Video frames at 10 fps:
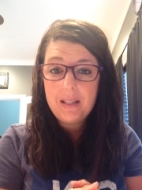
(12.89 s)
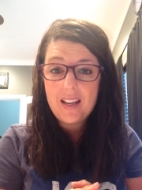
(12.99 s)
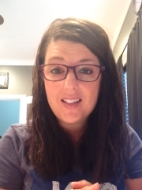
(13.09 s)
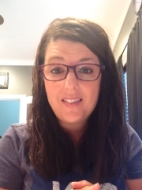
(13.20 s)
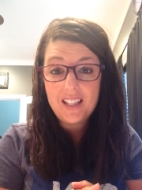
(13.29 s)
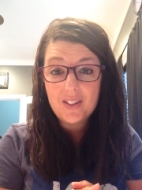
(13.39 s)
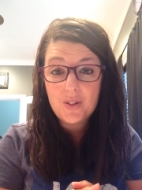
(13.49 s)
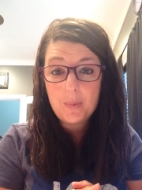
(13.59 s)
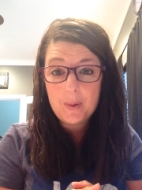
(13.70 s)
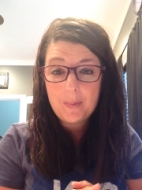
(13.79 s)
because I think it's
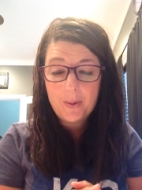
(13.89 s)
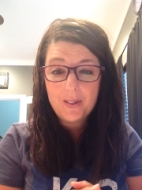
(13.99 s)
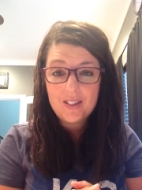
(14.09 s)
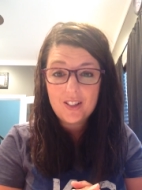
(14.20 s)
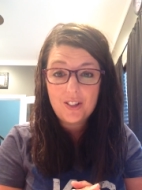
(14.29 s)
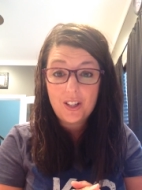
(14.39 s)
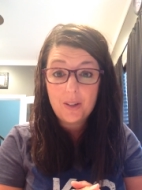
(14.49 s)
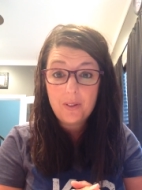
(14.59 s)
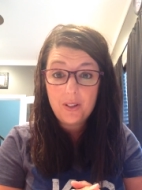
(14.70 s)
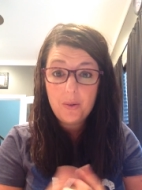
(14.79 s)
super important to
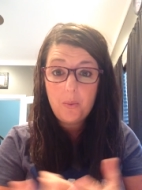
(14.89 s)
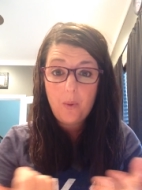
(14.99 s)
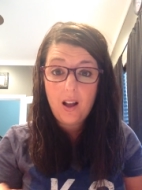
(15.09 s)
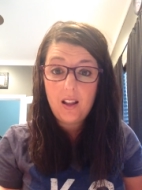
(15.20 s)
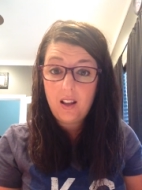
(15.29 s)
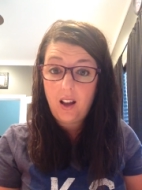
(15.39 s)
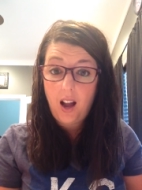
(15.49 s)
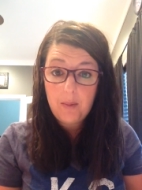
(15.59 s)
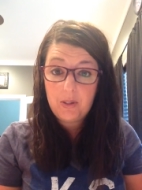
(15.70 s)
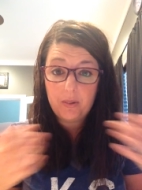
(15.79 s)
share with you what
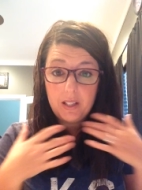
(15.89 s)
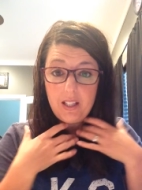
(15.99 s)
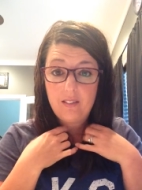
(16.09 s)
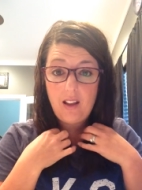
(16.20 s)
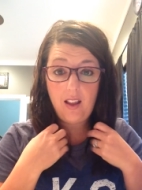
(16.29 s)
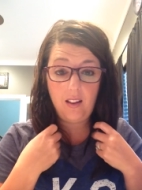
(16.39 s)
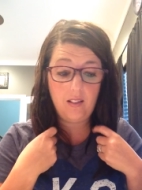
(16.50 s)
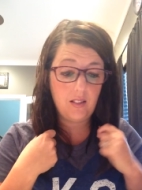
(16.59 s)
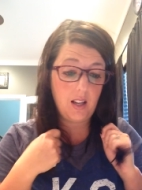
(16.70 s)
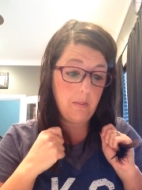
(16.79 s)
I'm doing.
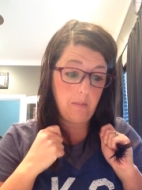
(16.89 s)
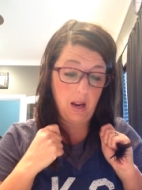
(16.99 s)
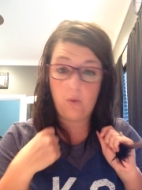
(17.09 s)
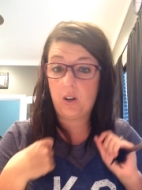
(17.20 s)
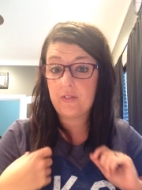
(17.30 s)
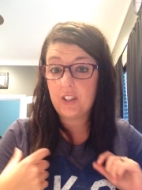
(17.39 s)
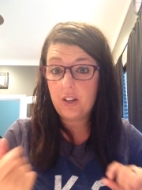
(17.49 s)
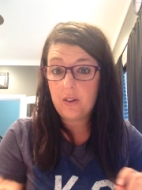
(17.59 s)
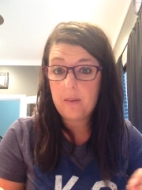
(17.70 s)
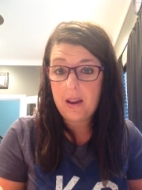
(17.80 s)
And it may work for
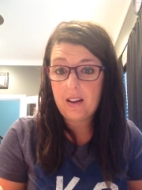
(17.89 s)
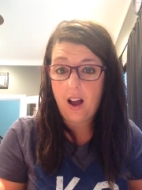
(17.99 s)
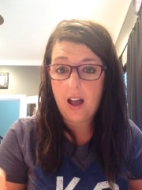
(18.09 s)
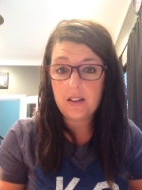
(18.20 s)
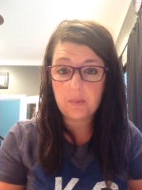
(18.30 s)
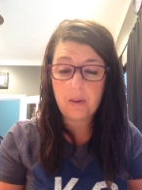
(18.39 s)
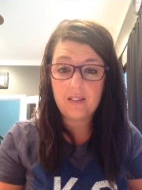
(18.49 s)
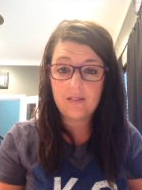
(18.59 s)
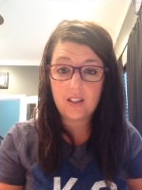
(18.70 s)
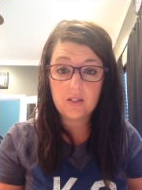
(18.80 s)
you, it may not,
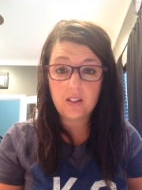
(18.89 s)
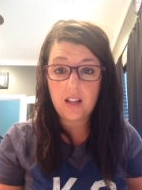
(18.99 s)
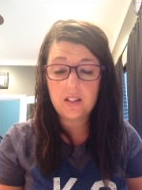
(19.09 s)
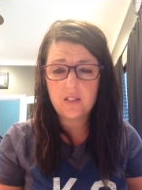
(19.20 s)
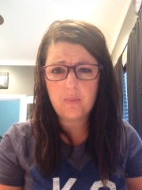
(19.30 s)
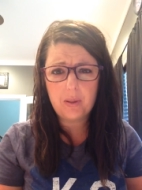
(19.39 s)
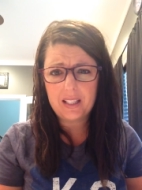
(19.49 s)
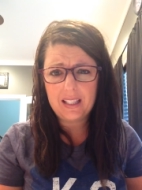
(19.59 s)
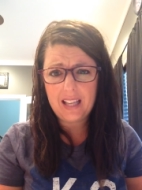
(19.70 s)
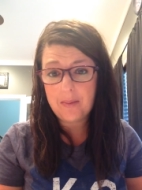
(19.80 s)
but there's lots of
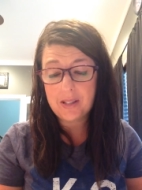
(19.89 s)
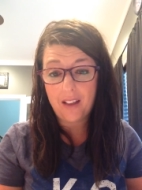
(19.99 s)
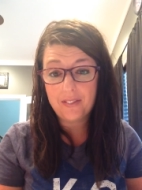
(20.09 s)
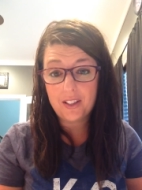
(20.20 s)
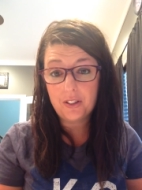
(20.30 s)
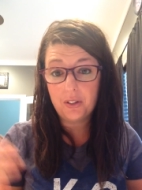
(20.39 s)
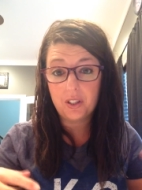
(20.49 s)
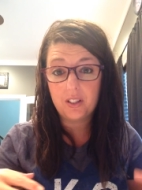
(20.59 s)
booking games out there. You